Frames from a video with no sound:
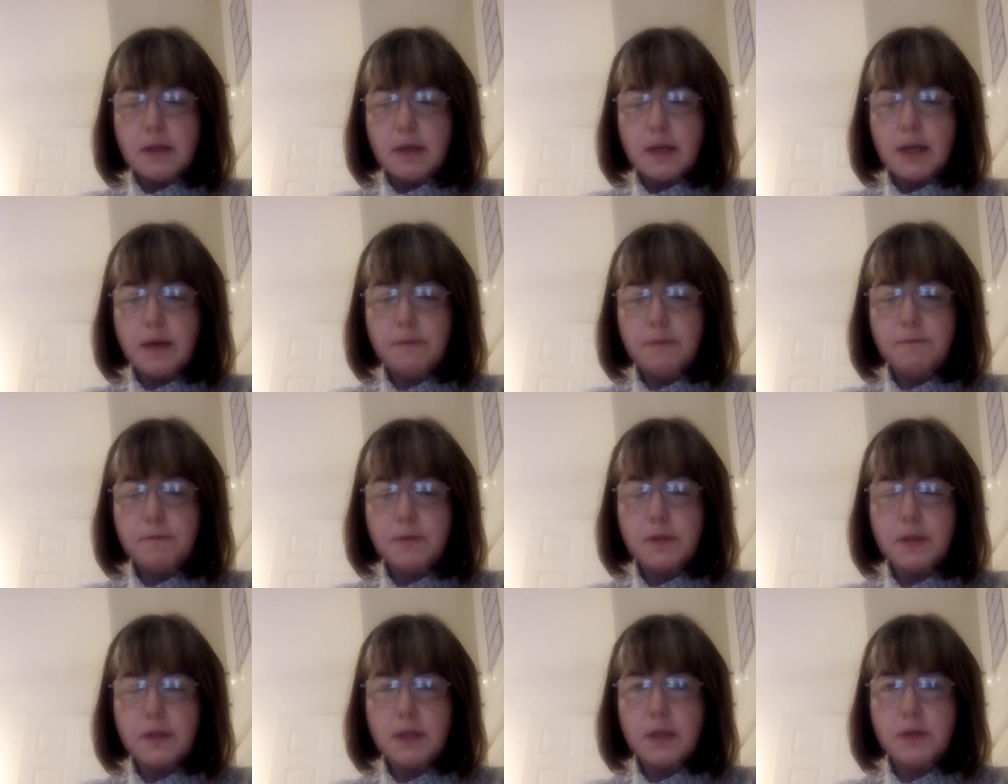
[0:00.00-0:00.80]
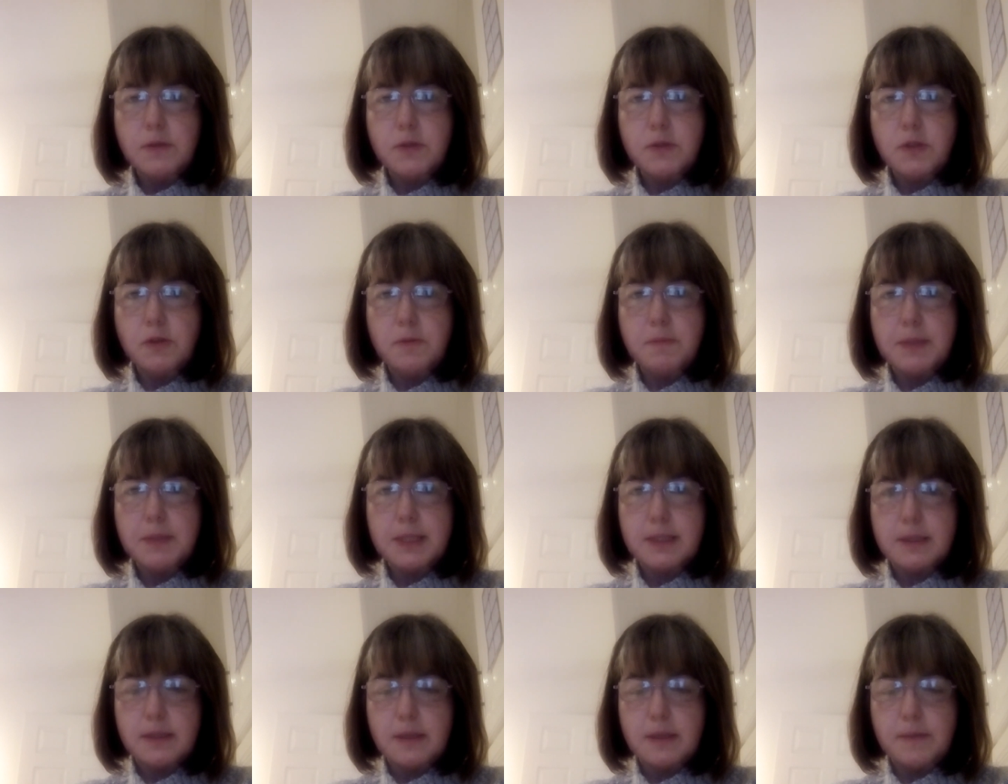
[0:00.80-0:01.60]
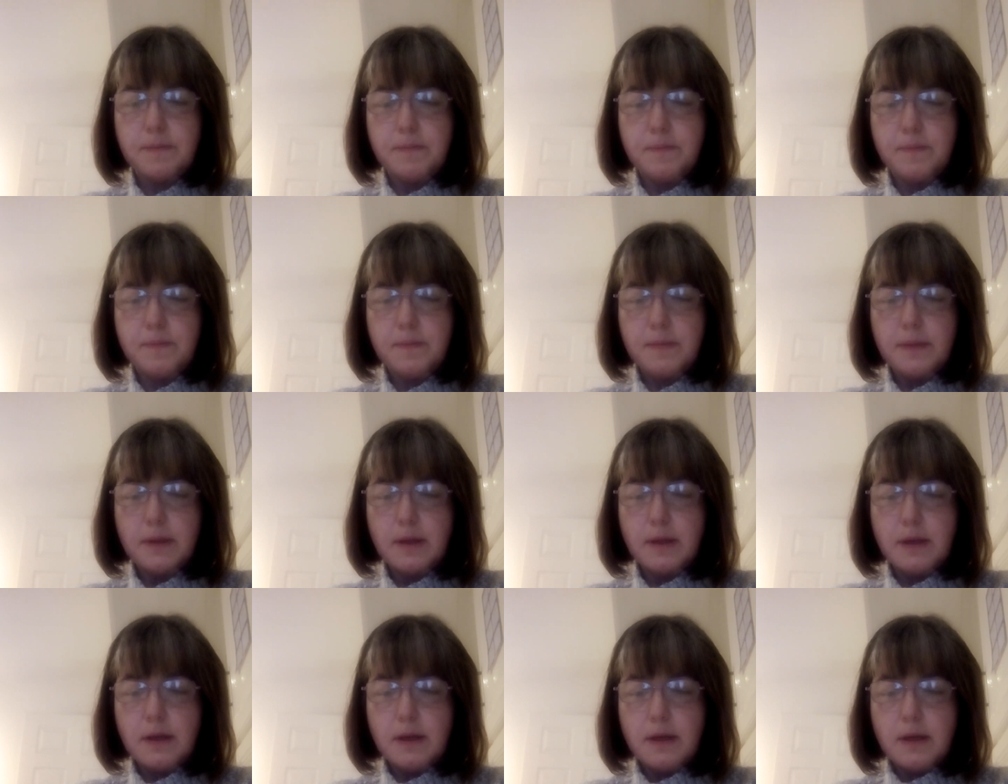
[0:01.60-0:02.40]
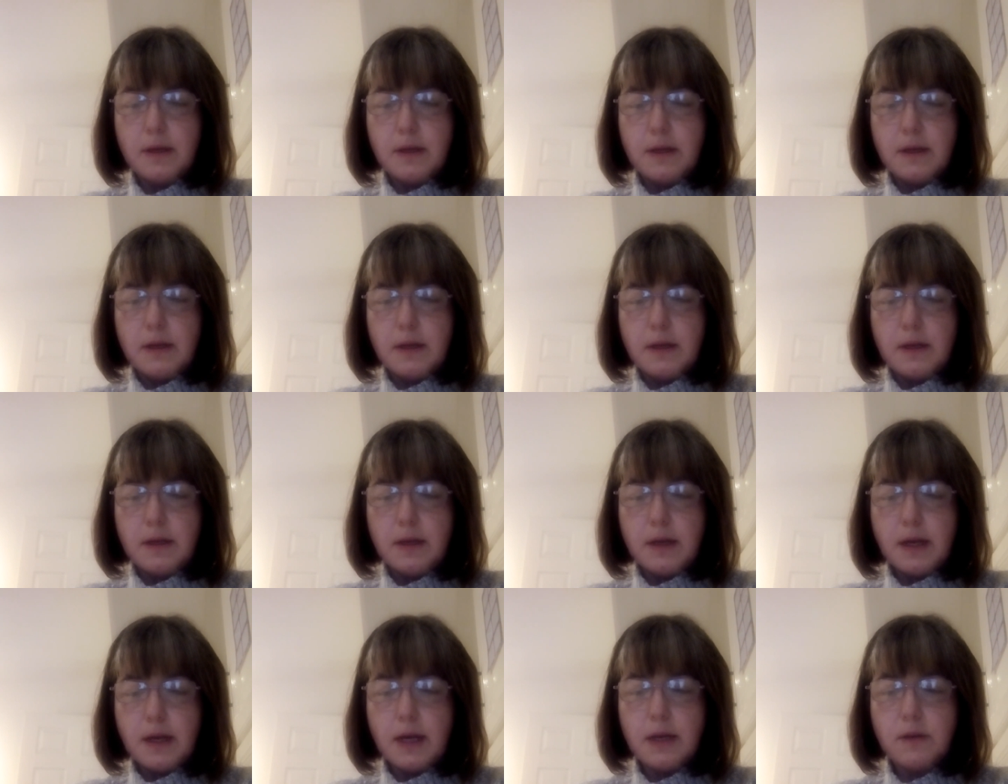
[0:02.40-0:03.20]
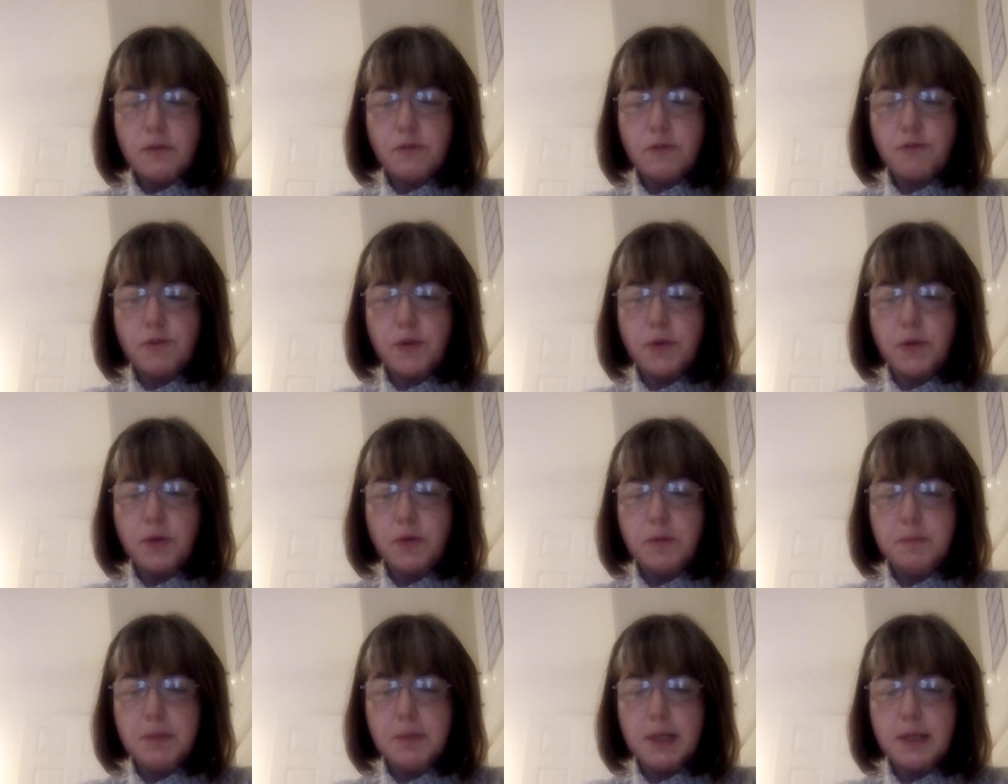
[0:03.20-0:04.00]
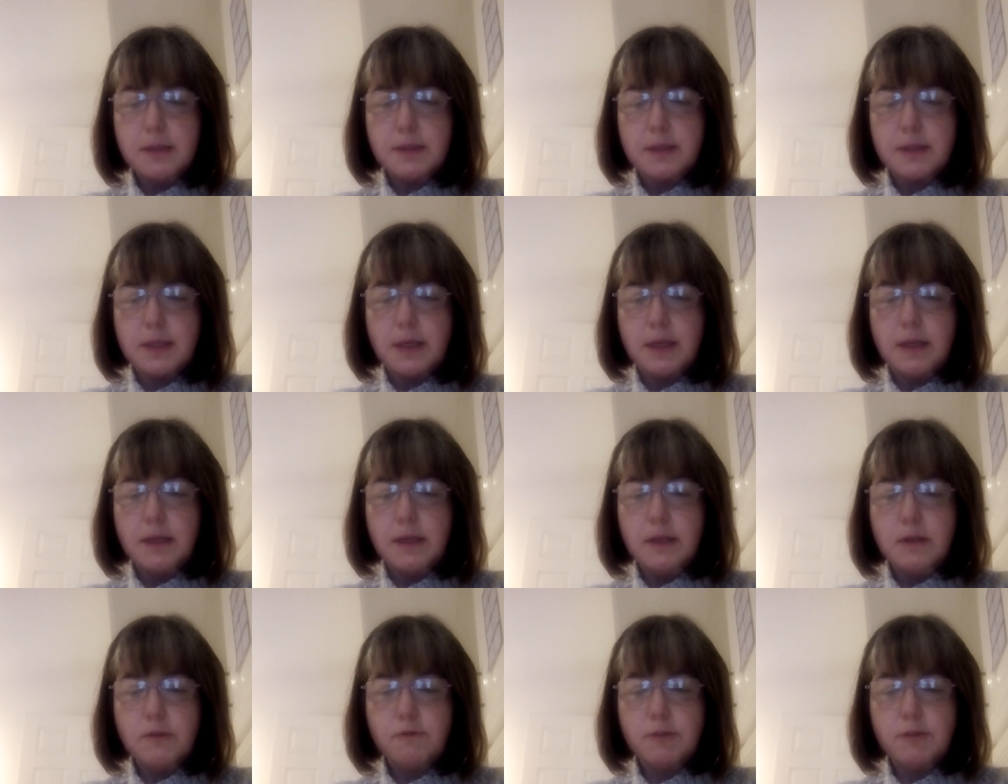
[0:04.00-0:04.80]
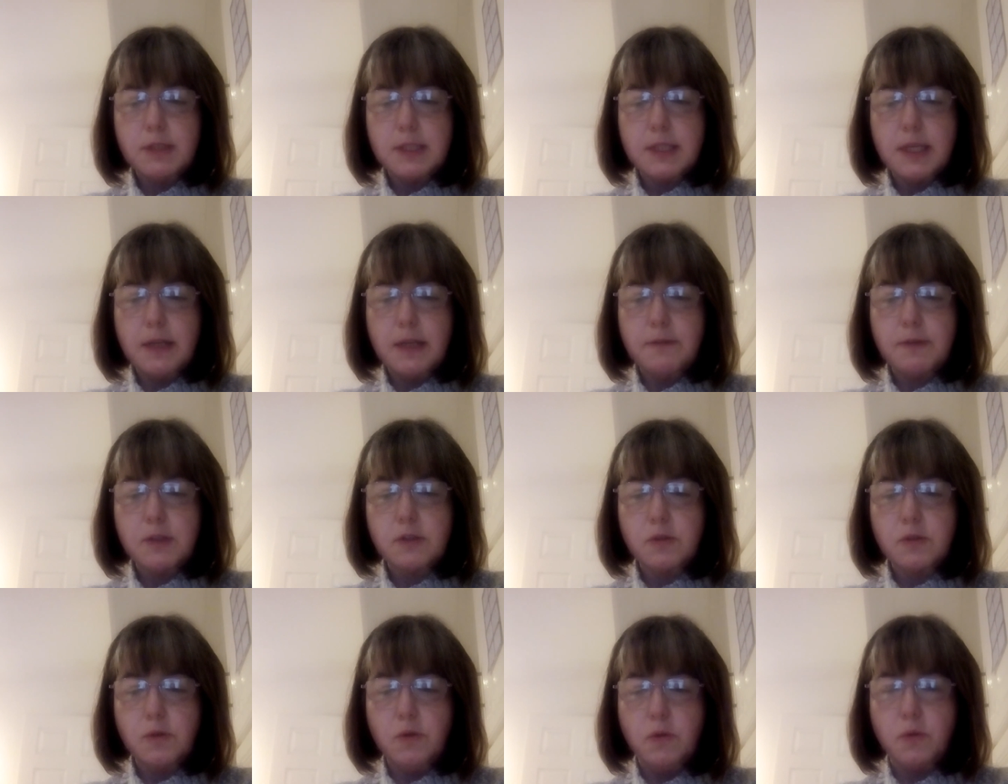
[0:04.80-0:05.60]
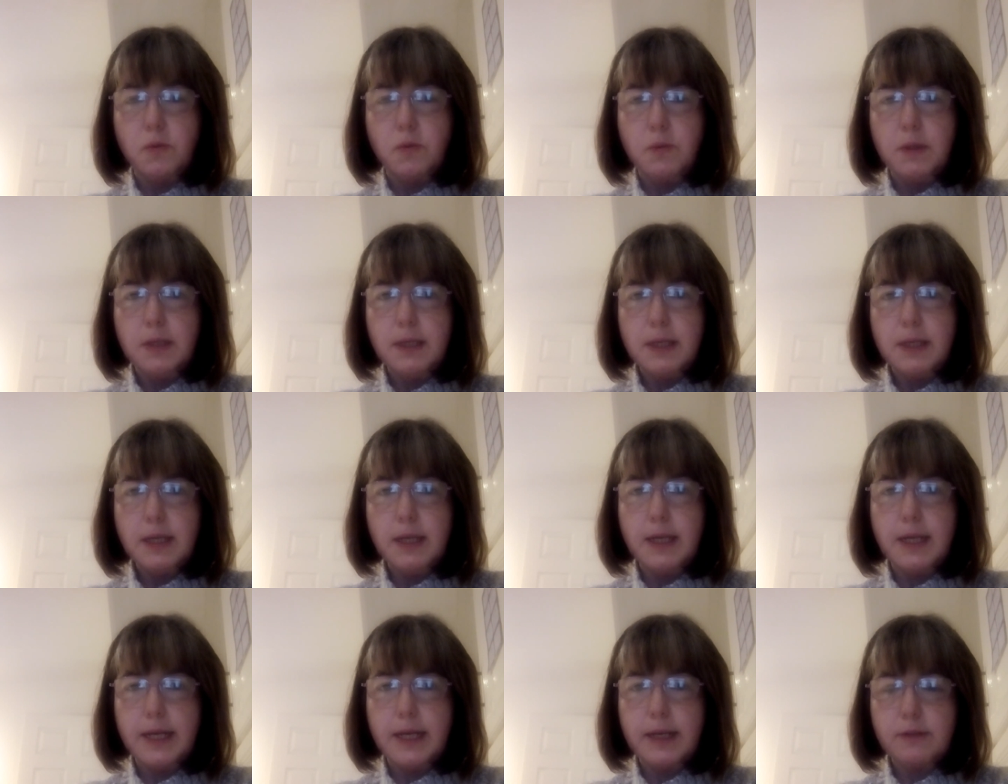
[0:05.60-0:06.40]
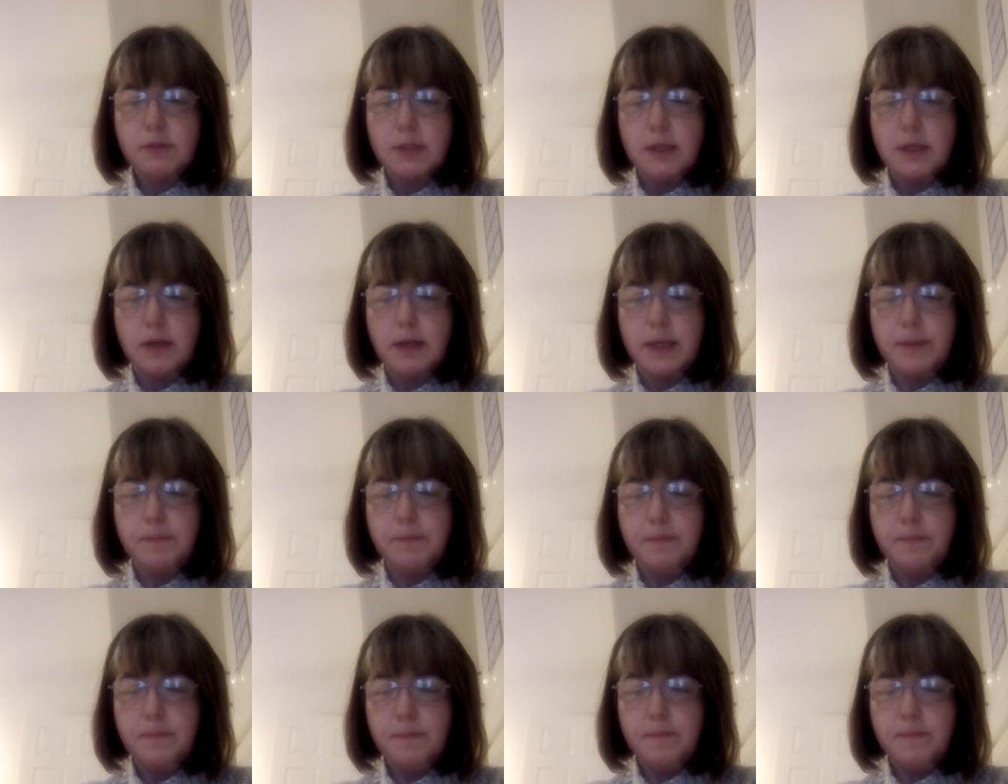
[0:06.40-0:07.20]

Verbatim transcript: Comfort those who miss them, and through your mercy receive us all in our time,